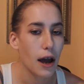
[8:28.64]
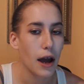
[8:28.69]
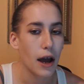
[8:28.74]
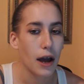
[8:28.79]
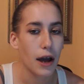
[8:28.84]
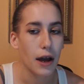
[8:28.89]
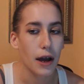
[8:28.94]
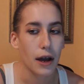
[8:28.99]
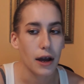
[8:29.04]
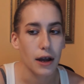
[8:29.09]

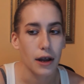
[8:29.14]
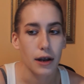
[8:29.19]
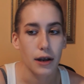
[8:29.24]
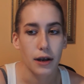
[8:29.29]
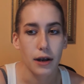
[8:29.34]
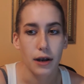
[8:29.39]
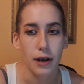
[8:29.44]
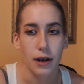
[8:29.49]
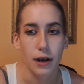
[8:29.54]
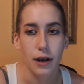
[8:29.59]

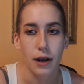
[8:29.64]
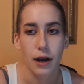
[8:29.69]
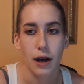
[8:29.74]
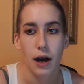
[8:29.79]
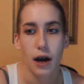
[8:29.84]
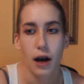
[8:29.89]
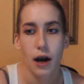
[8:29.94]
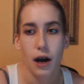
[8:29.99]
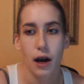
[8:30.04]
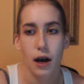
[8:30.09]
And
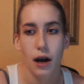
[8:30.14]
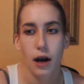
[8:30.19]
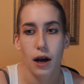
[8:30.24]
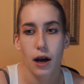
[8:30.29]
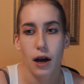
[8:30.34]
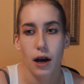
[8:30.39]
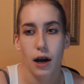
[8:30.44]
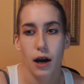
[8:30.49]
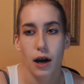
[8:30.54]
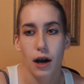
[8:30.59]

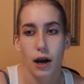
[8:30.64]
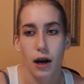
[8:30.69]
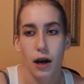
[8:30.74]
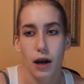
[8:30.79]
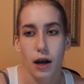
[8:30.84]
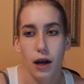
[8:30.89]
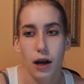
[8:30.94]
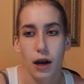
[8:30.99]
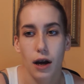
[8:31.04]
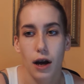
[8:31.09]

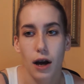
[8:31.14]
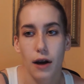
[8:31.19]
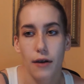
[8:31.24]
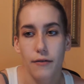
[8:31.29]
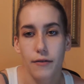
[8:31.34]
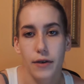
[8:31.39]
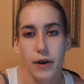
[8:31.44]
I've